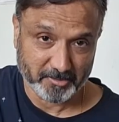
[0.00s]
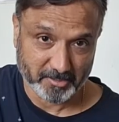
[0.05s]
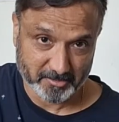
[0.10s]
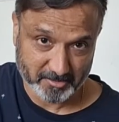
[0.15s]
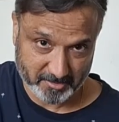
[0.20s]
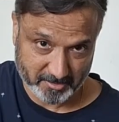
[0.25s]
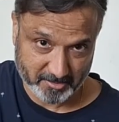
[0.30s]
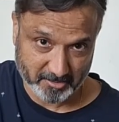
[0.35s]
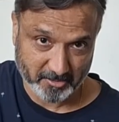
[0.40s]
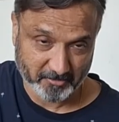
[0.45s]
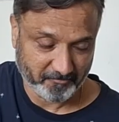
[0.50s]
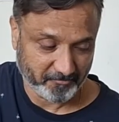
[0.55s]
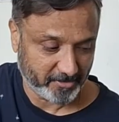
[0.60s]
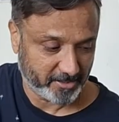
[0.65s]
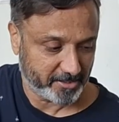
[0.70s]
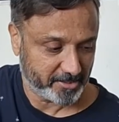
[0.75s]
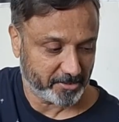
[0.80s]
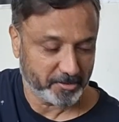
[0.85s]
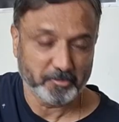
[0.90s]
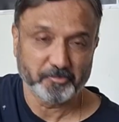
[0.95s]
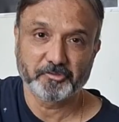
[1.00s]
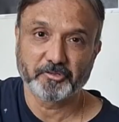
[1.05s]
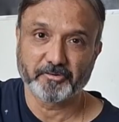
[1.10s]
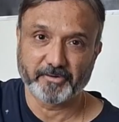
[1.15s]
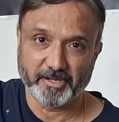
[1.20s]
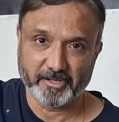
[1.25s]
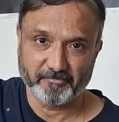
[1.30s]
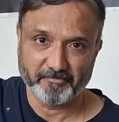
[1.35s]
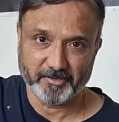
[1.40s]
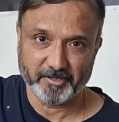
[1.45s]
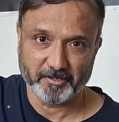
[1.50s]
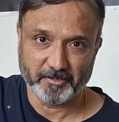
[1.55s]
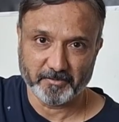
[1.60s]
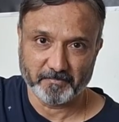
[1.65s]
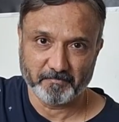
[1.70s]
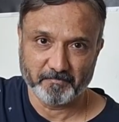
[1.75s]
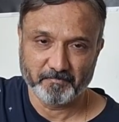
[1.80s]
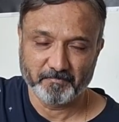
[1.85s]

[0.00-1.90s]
the 3rd fret, use your ring finger.